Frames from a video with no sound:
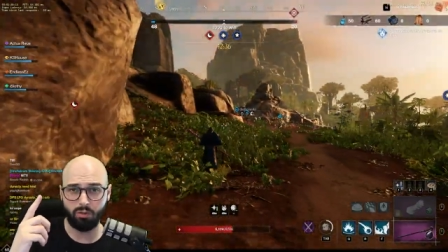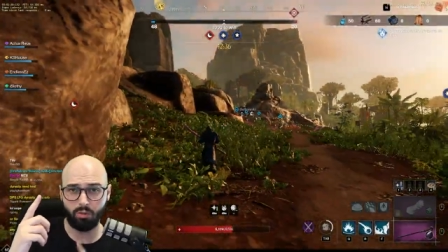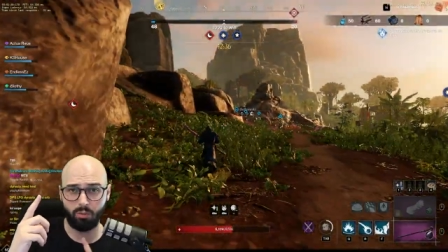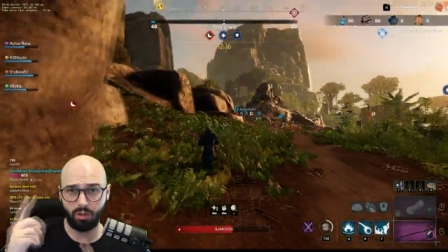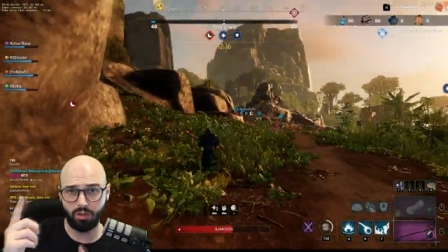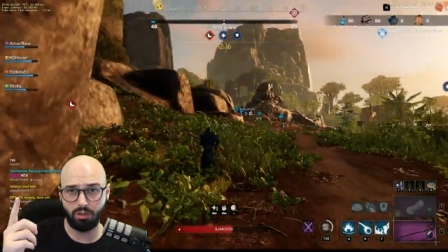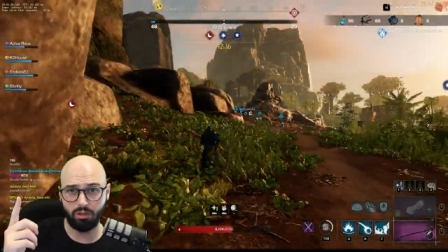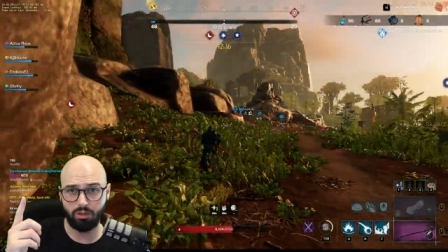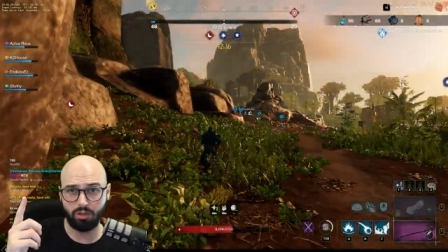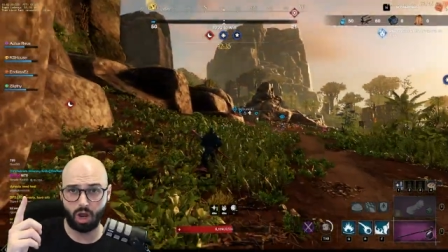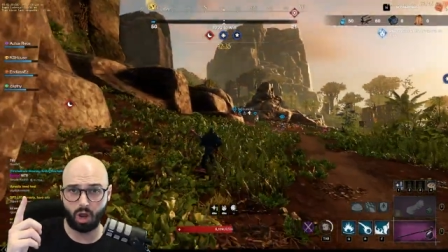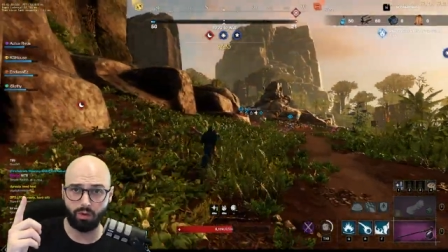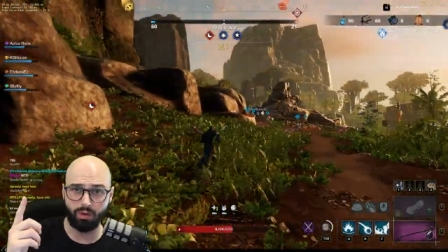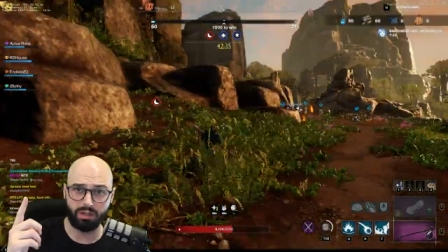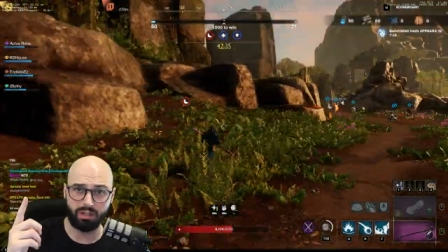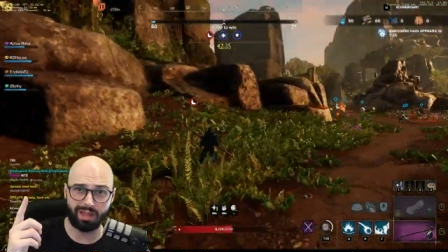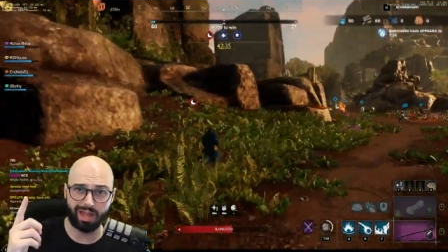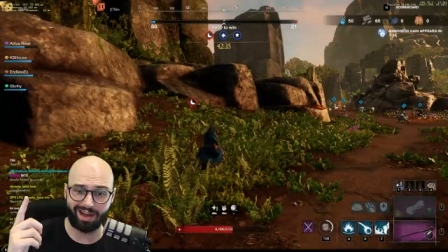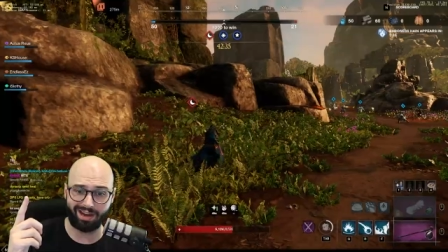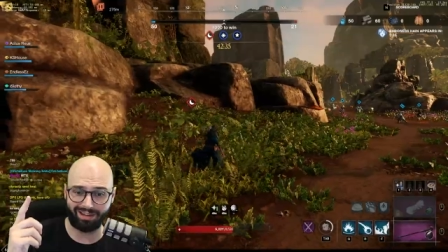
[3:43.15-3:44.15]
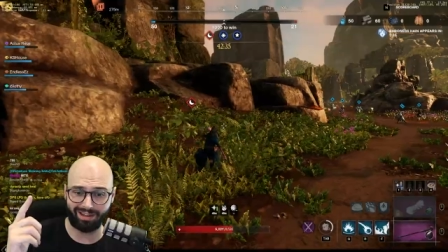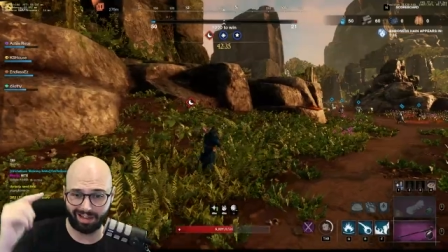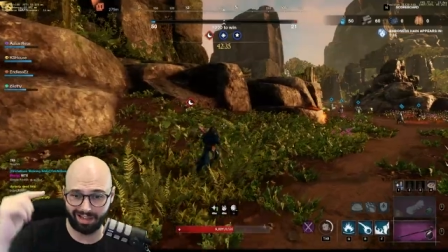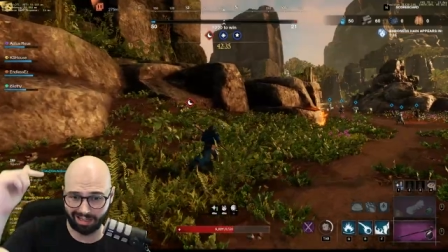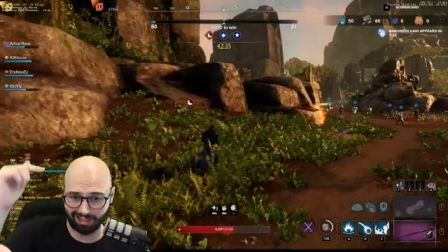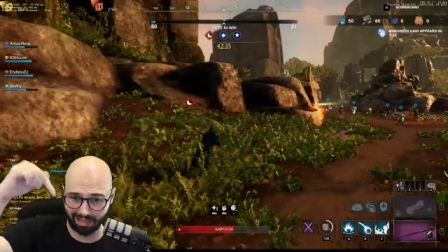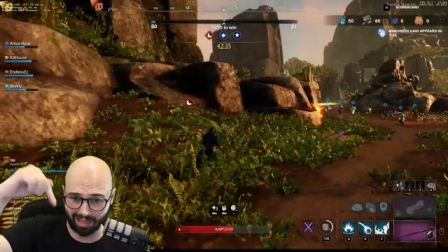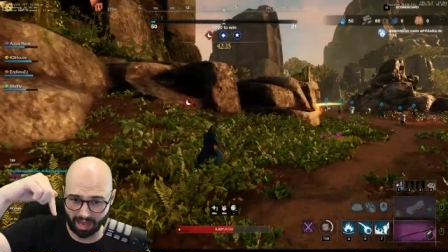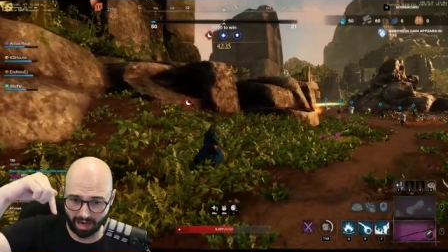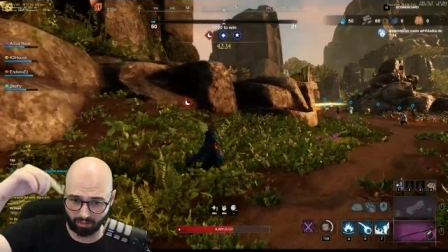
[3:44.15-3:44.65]
and we'll go into that uh,
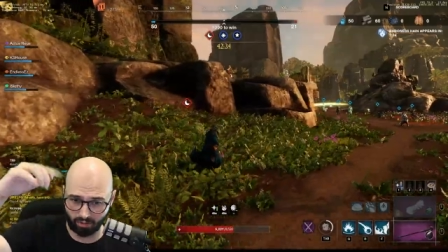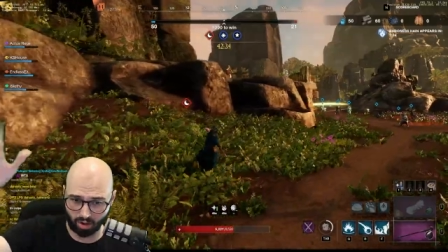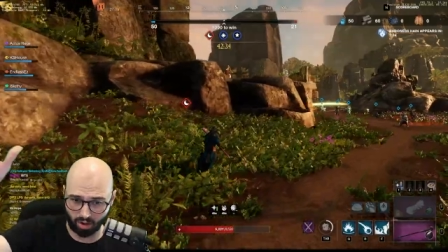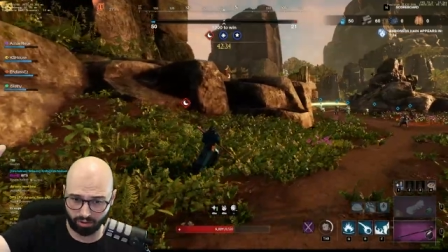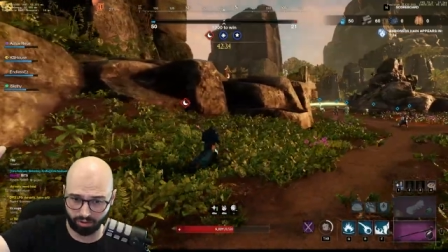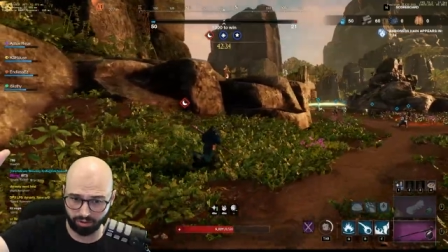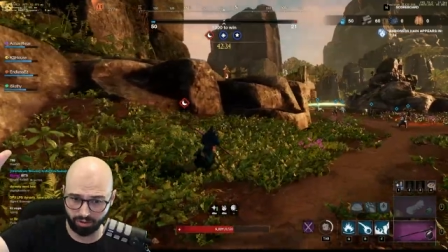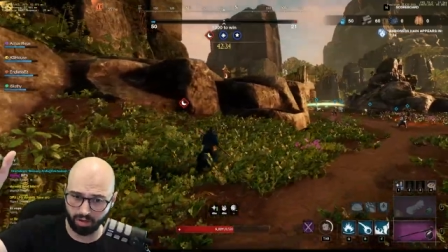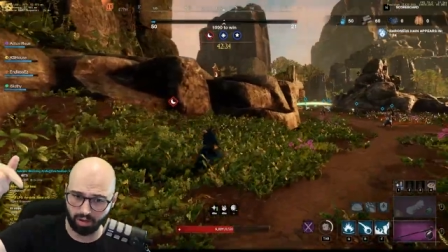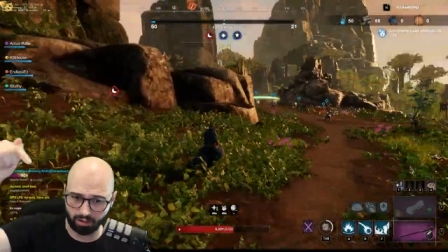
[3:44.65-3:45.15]
later on.